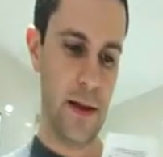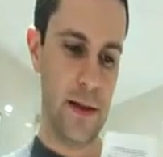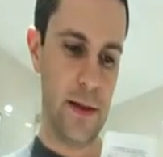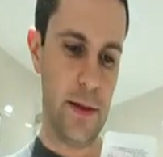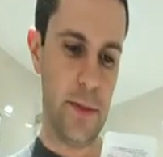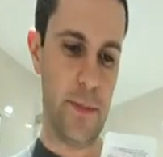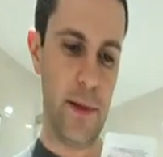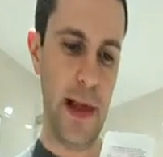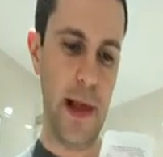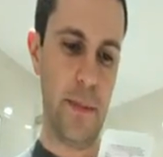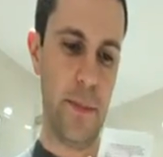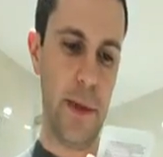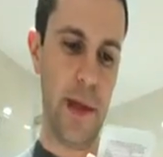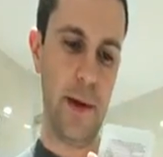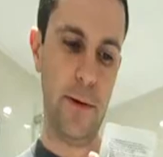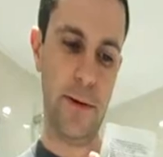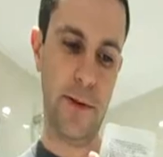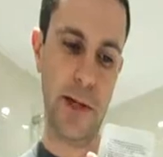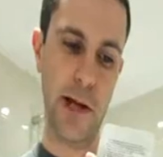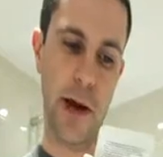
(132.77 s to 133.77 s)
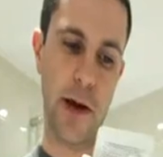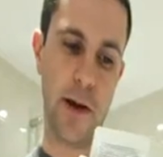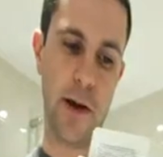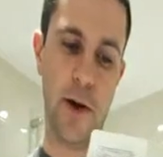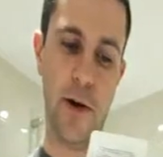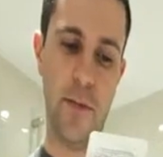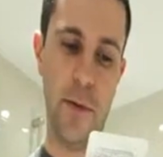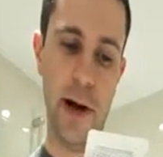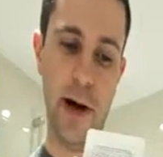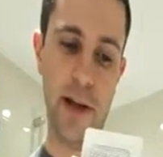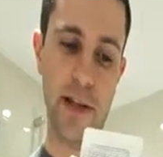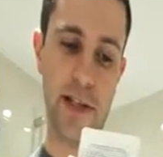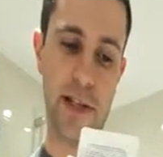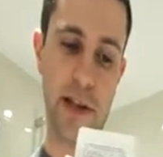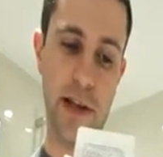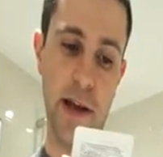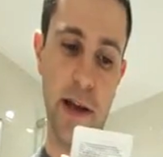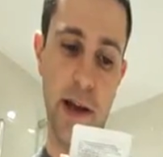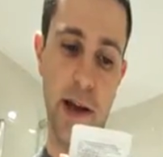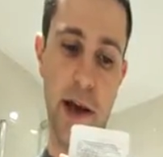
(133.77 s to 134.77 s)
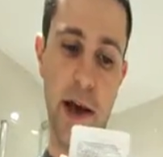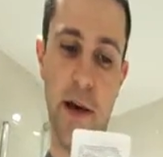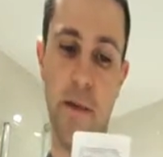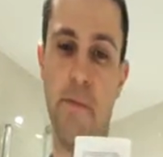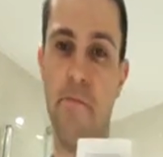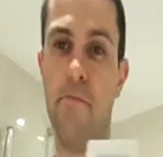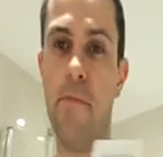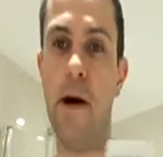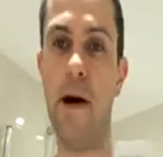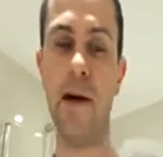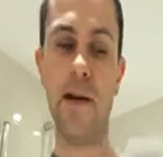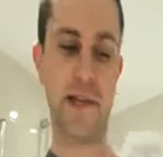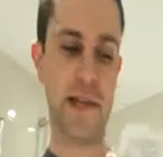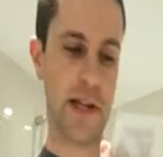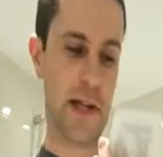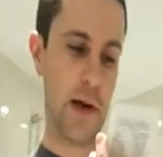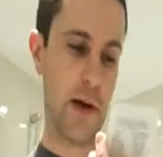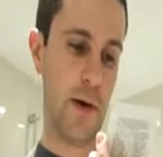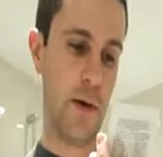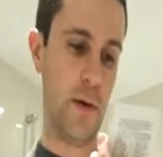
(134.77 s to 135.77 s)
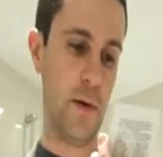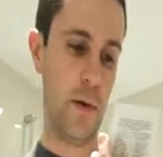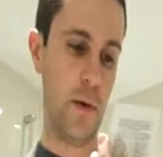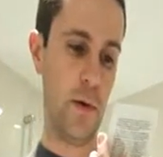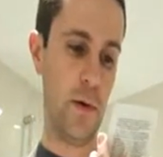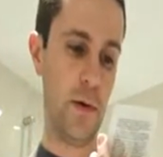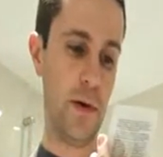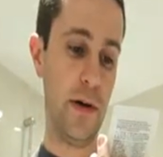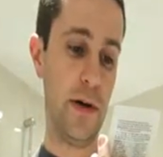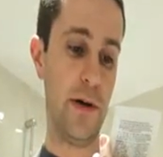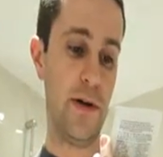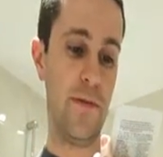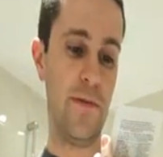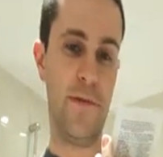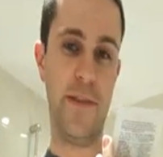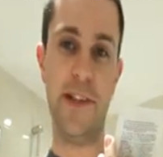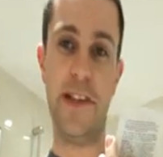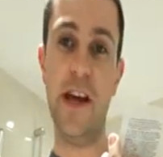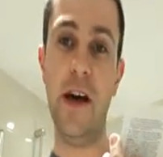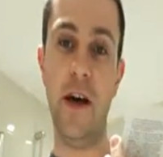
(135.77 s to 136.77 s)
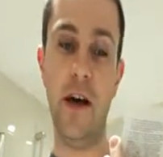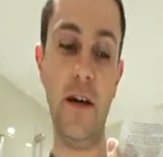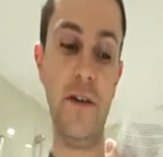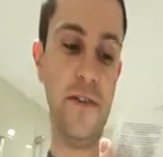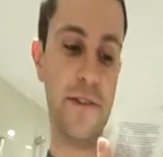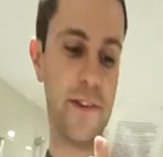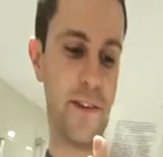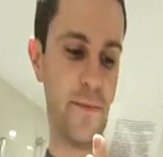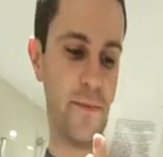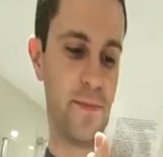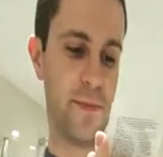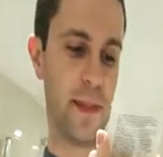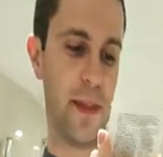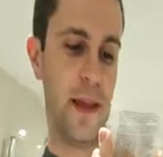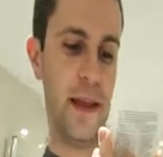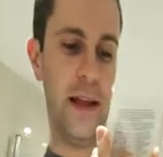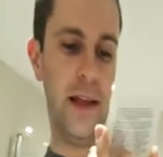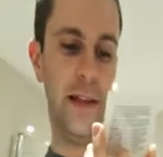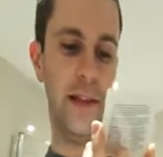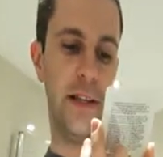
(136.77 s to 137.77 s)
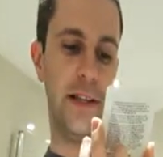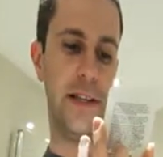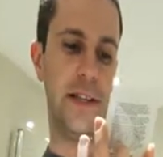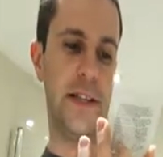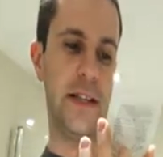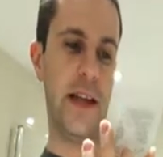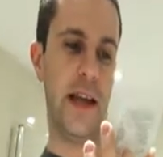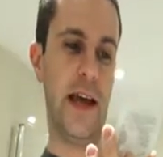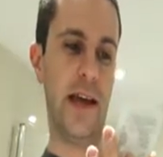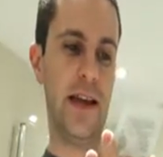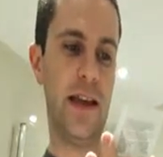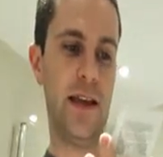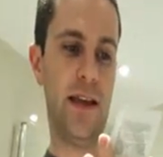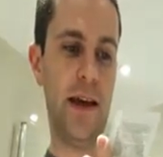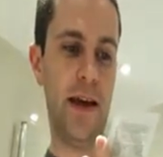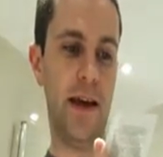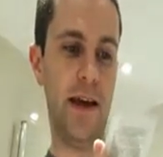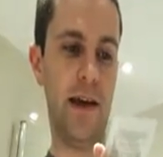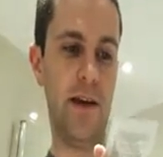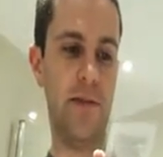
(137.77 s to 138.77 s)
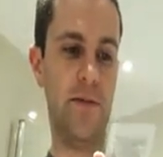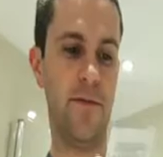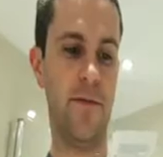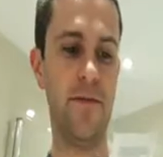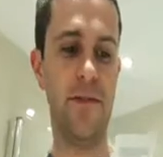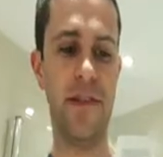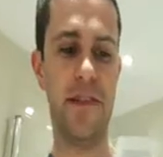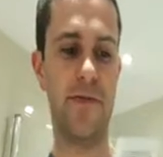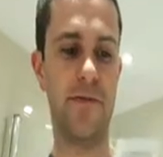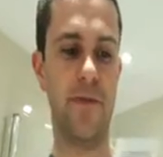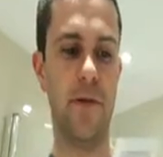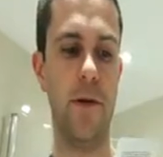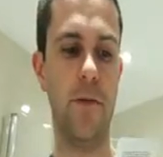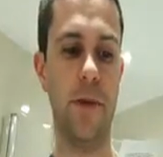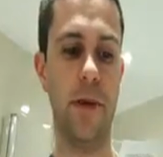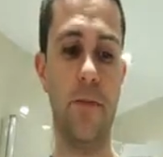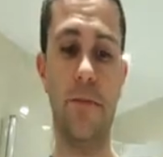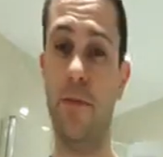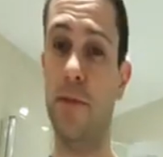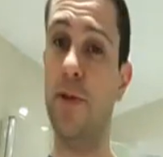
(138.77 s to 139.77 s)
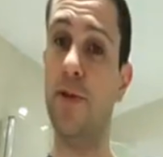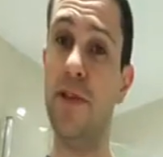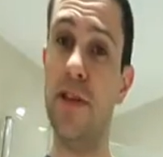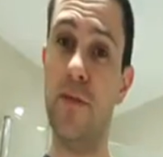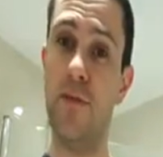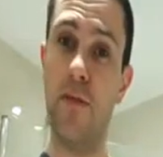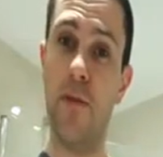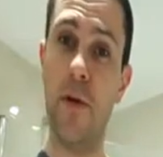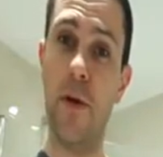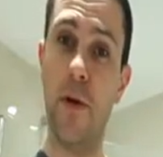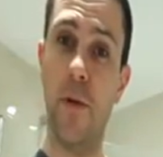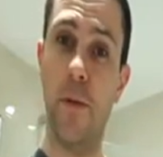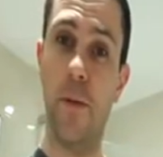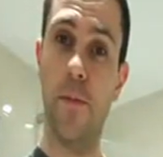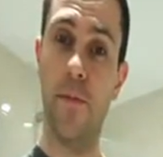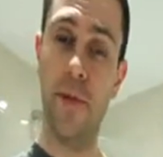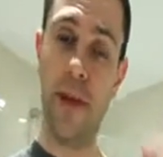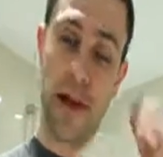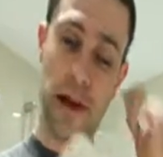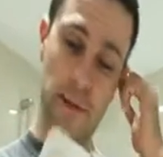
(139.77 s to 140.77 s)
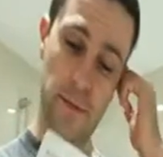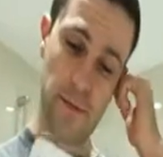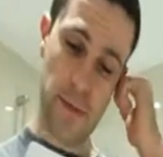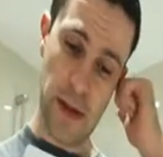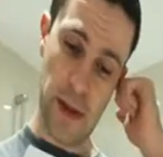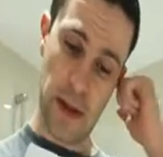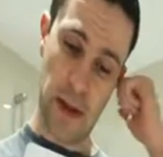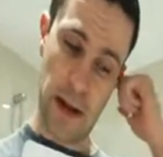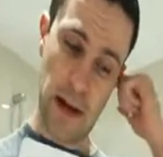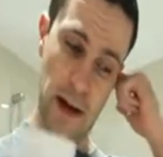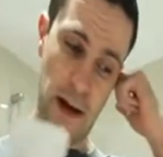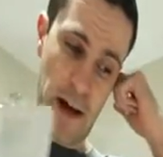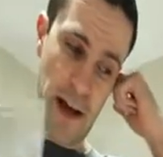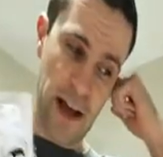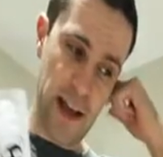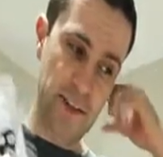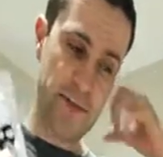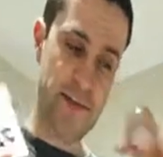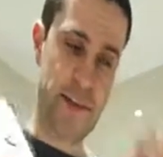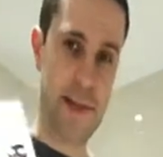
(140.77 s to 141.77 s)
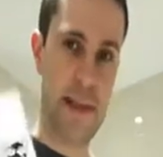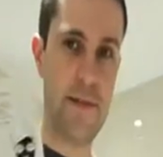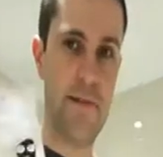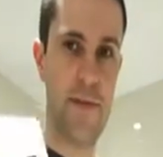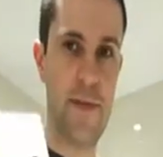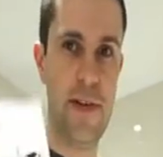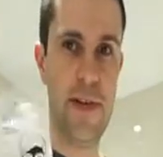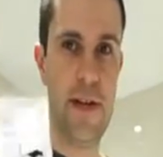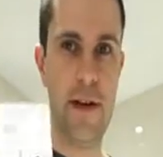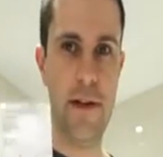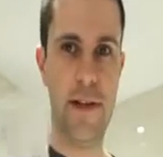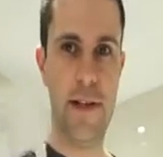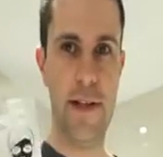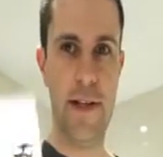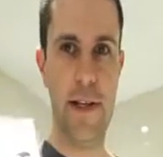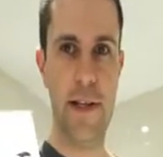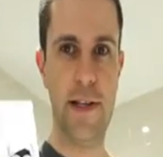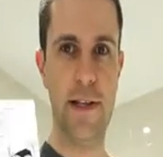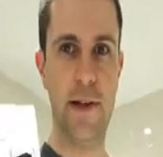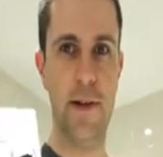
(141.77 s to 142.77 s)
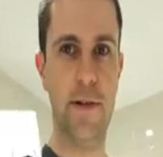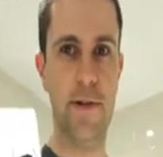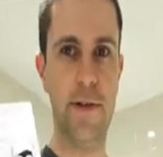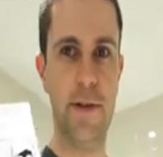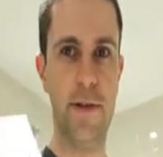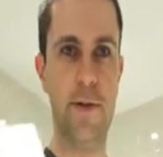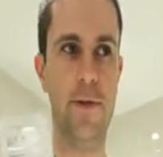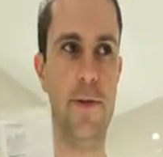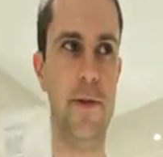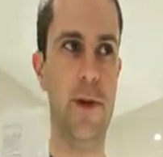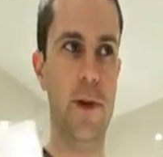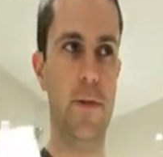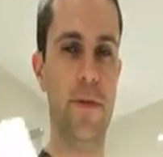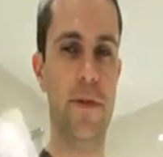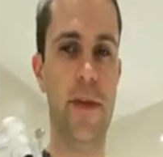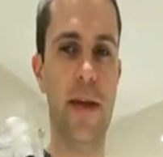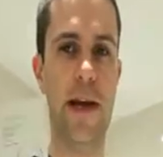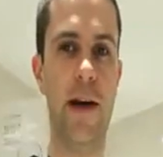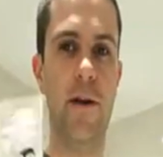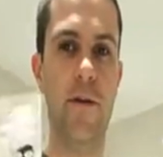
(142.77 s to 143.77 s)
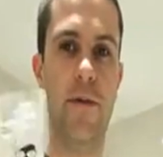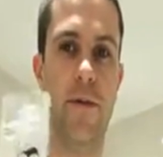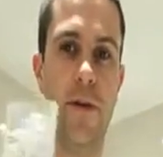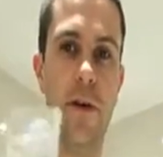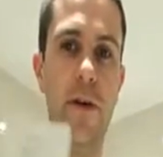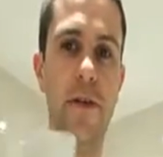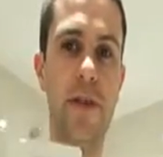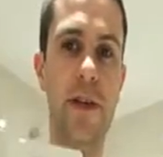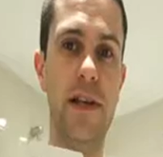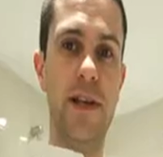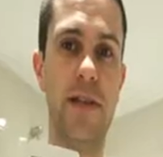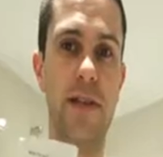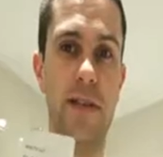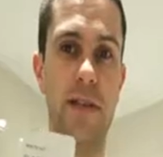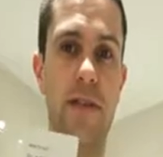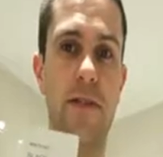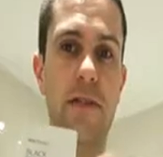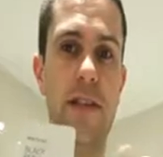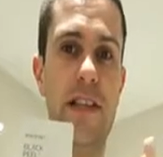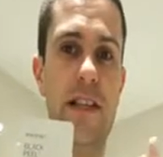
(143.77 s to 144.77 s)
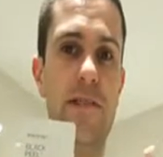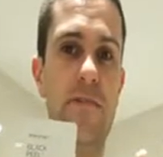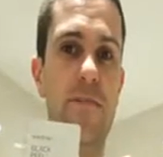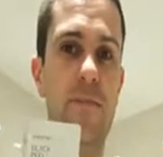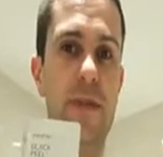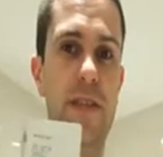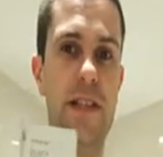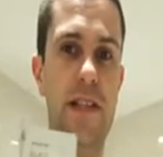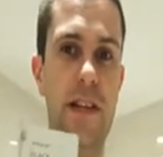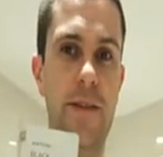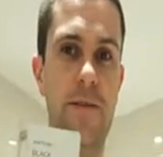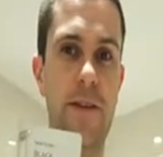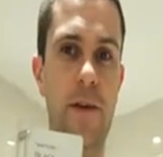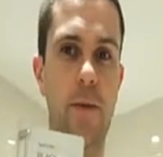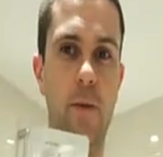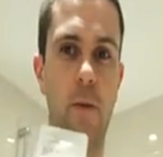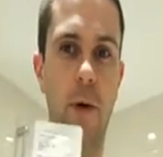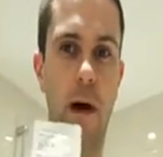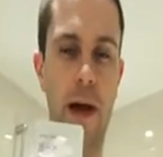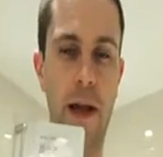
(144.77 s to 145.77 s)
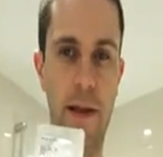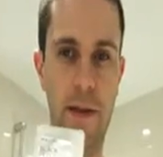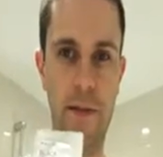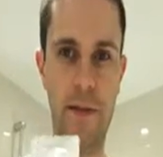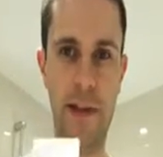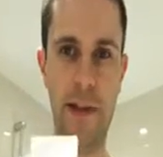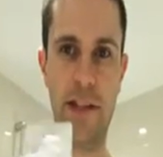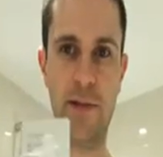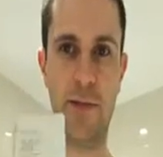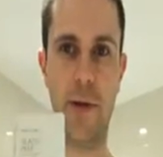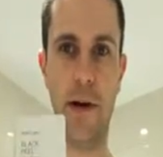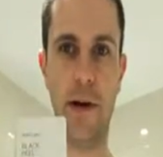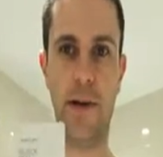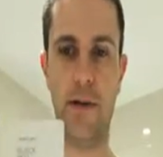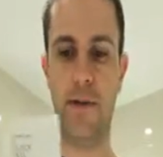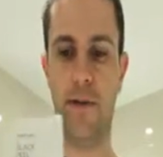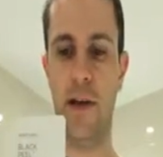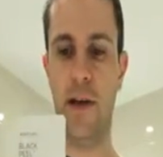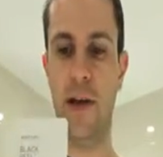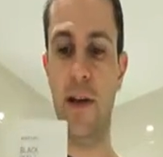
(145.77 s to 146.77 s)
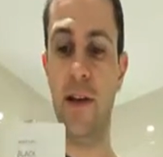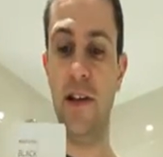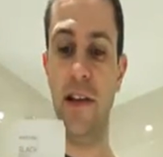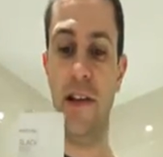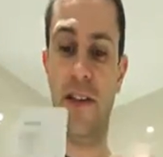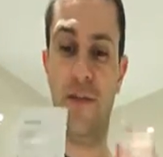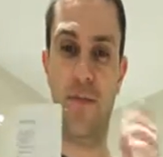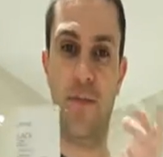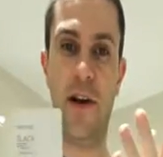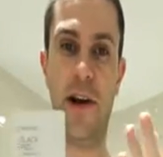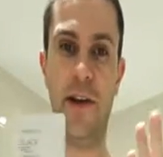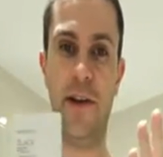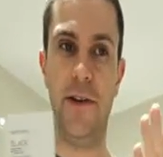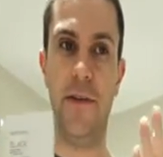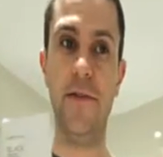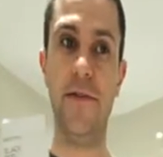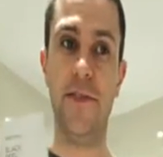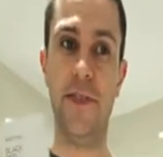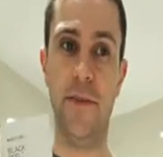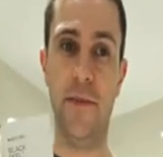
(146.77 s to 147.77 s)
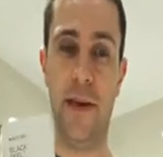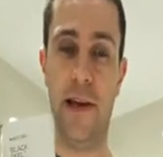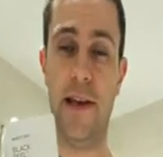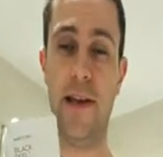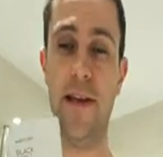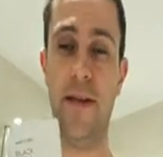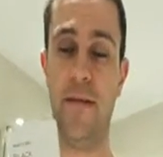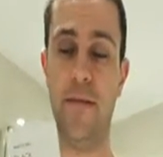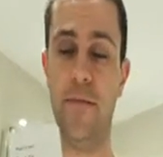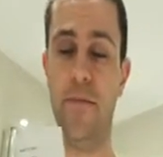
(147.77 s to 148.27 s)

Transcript: the black peel charcoal mask, Masque au Visage. This is it's from Beauty Pro. Now, I have seen videos of this on YouTube. Now, not necessarily this specific one. This one is brand new to me,